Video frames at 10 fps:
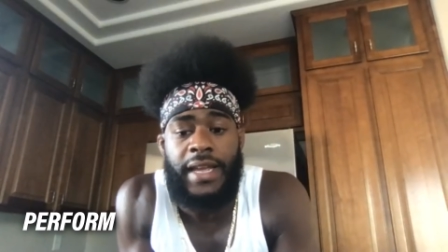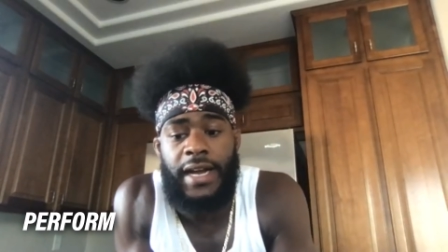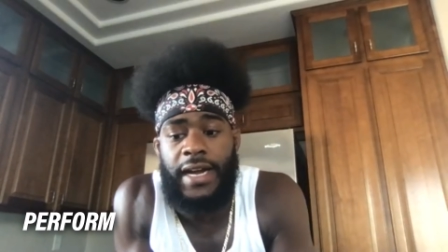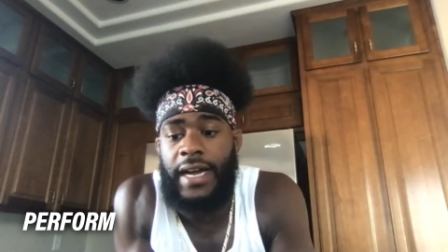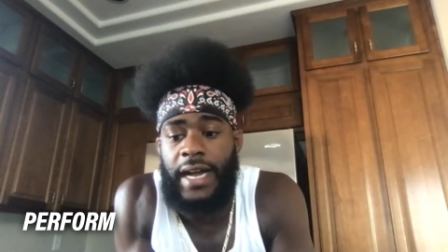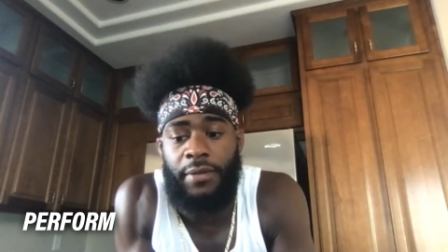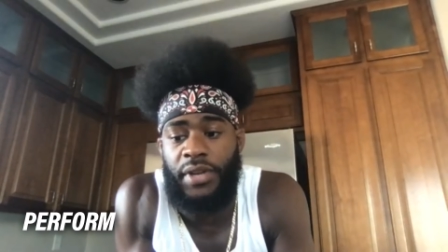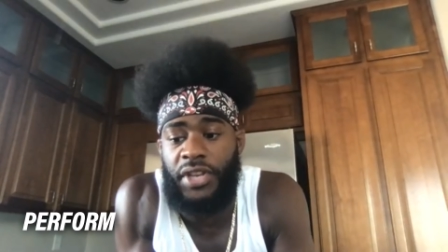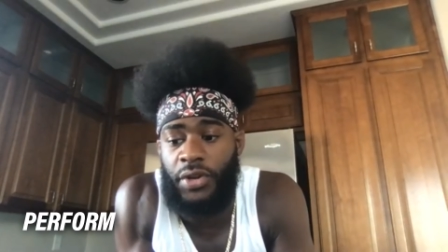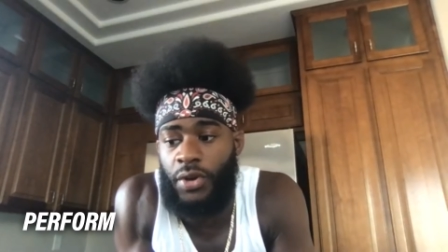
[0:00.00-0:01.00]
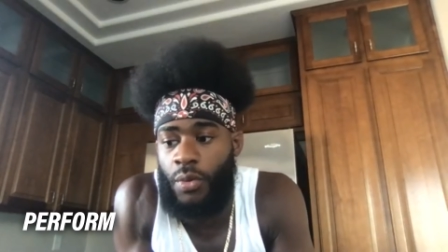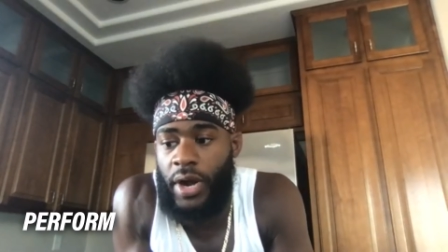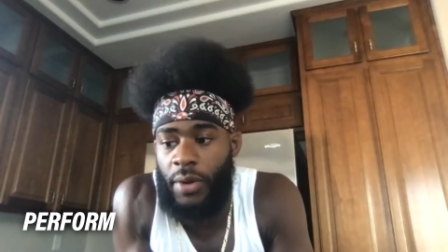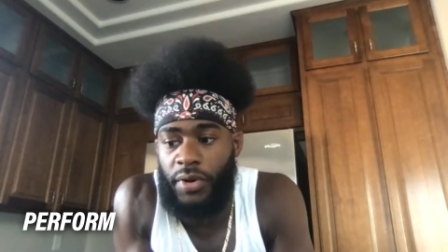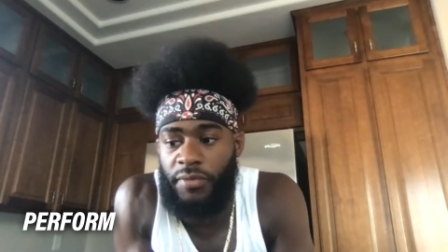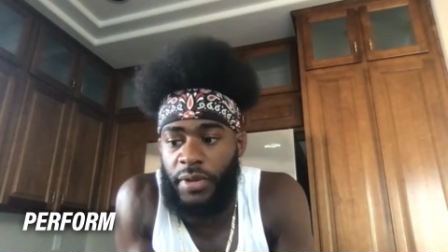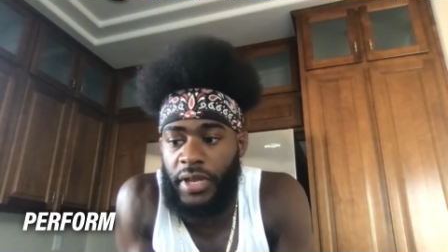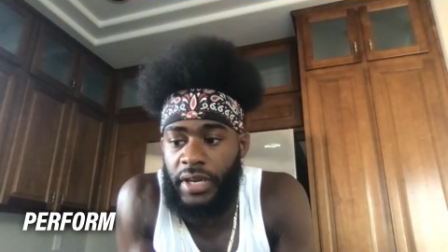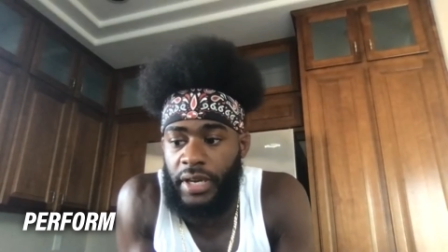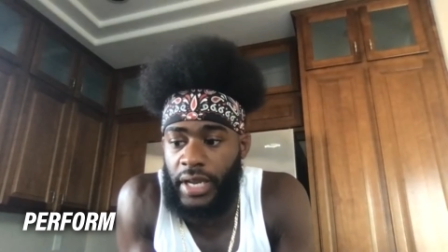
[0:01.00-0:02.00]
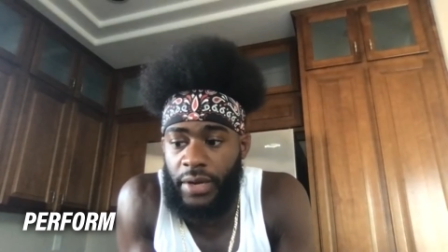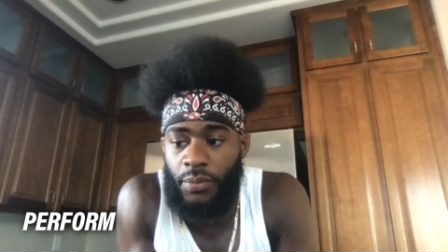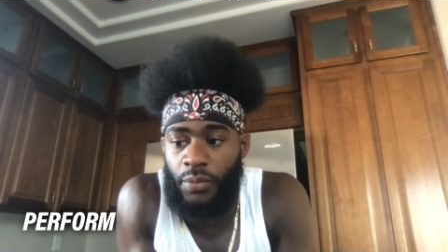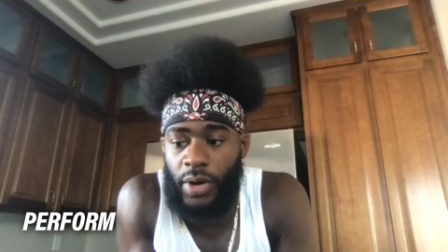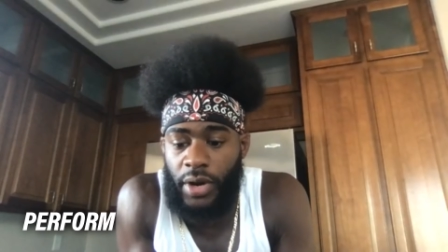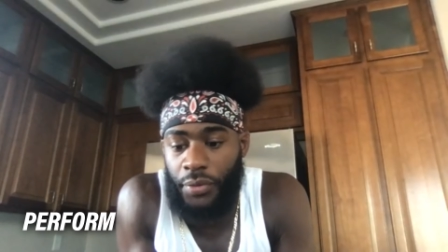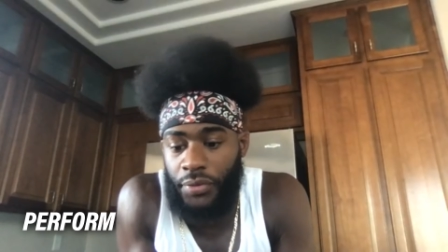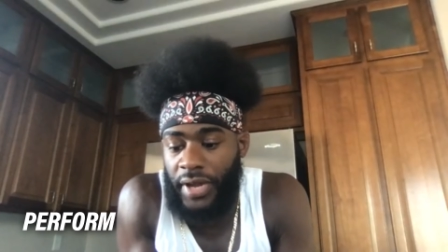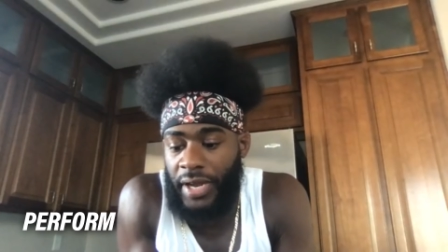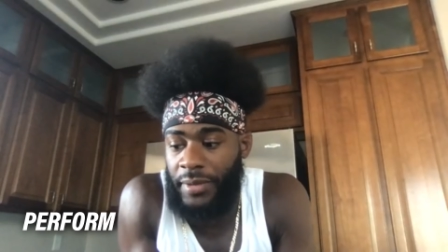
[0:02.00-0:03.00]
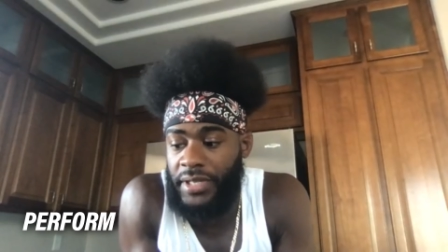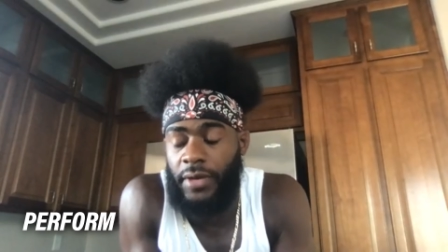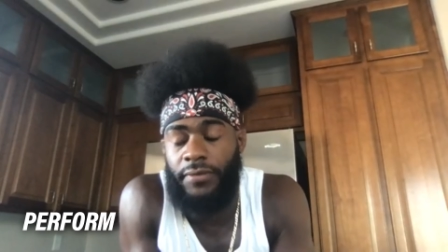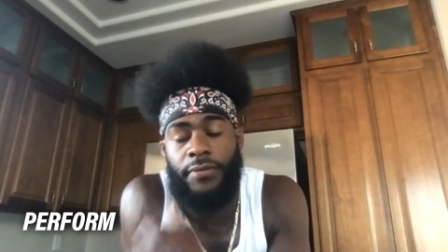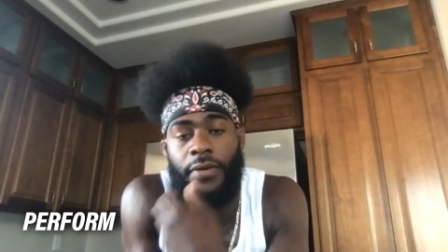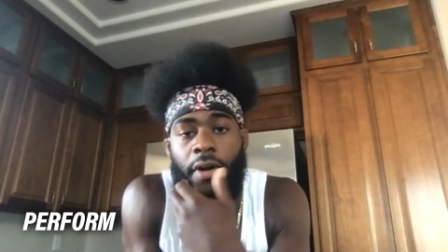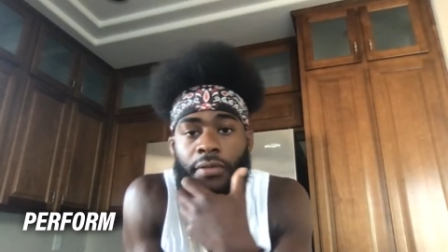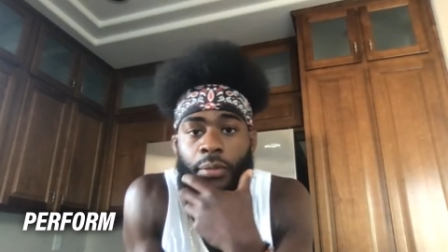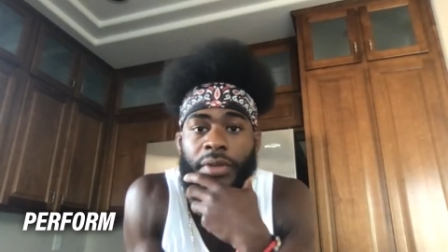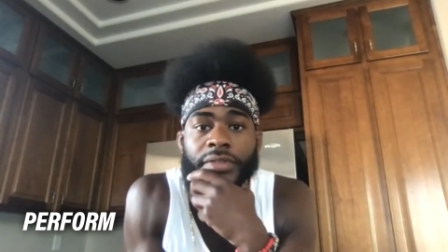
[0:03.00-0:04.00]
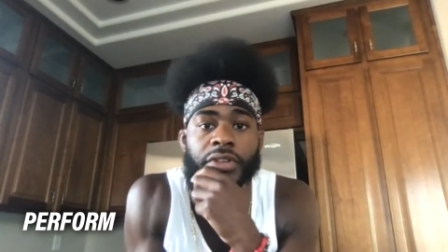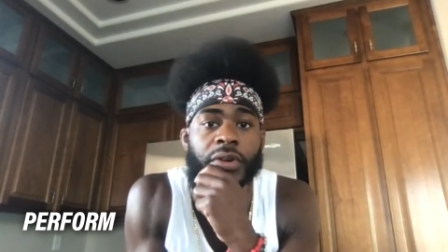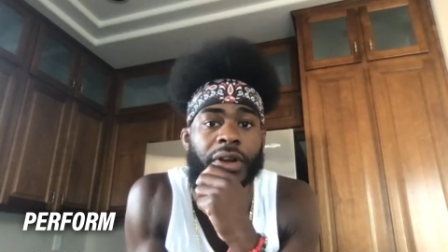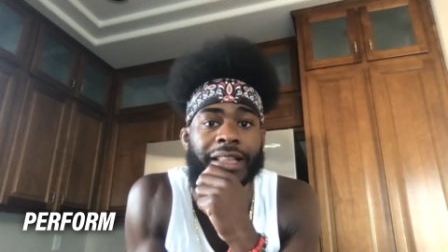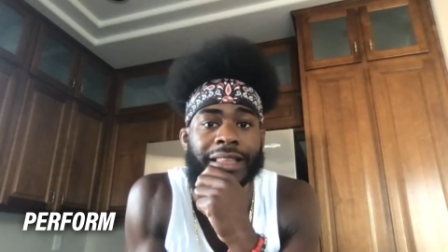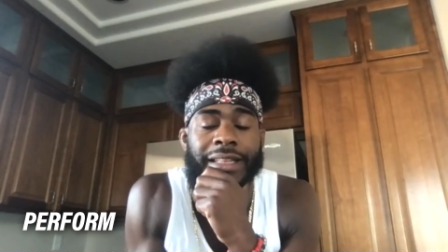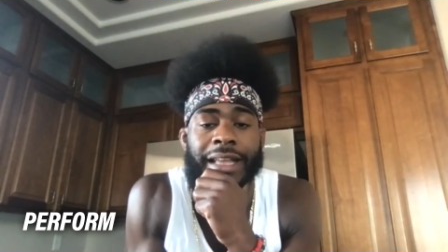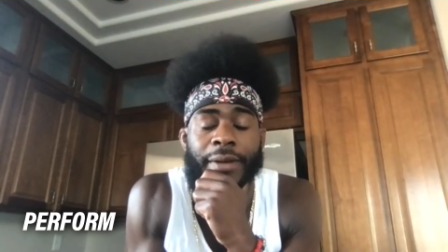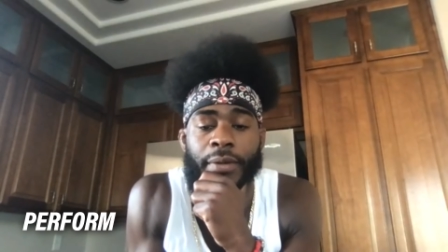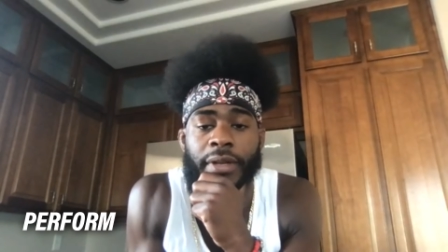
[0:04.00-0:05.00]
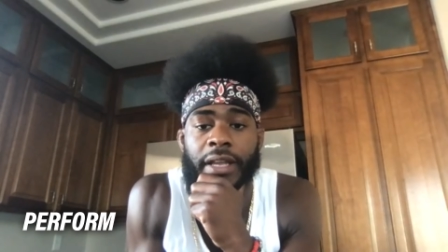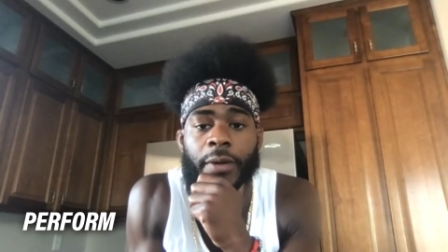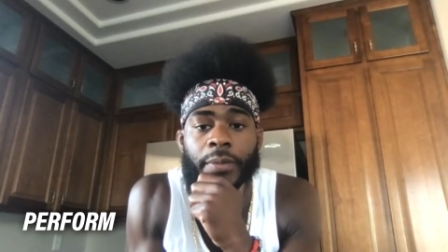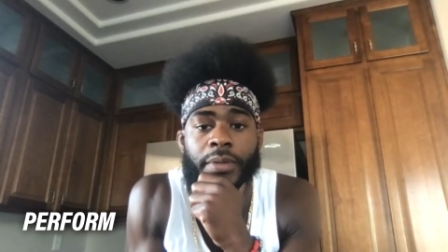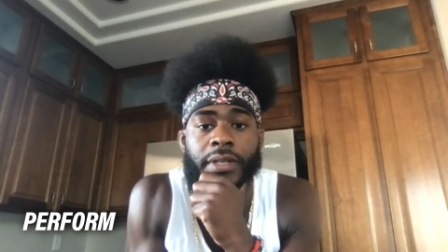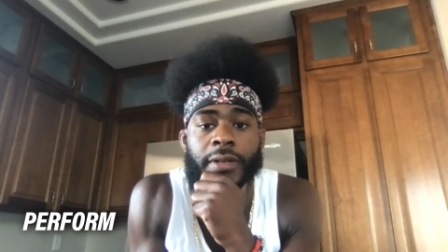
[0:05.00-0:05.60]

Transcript: I really don't know where I would have been and what I would have got myself involved with. So I think that really helped